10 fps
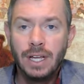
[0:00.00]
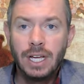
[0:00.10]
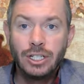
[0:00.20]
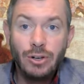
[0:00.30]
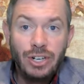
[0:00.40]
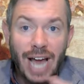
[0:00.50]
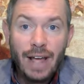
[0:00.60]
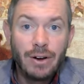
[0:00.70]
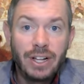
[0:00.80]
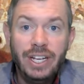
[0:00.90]
So
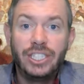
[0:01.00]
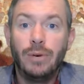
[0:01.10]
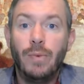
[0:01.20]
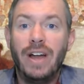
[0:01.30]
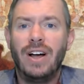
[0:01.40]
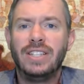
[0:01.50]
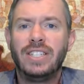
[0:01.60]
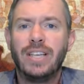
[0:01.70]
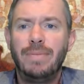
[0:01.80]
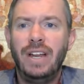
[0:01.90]
Diocletian went on
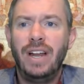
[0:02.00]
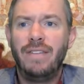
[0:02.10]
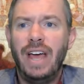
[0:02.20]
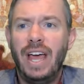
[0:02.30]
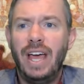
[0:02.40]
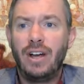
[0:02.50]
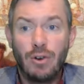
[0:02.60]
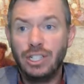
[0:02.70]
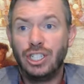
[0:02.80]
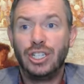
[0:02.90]
something of a
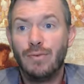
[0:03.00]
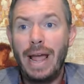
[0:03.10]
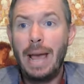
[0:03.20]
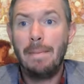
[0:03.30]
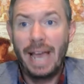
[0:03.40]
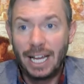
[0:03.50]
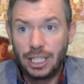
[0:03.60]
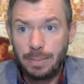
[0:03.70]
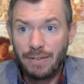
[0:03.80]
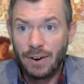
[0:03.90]
Christian
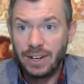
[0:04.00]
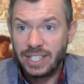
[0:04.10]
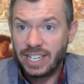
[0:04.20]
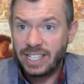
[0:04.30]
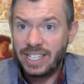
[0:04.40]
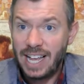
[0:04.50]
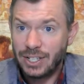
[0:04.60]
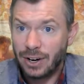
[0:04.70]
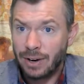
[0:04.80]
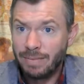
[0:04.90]
rampage before his
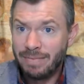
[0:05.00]
successor,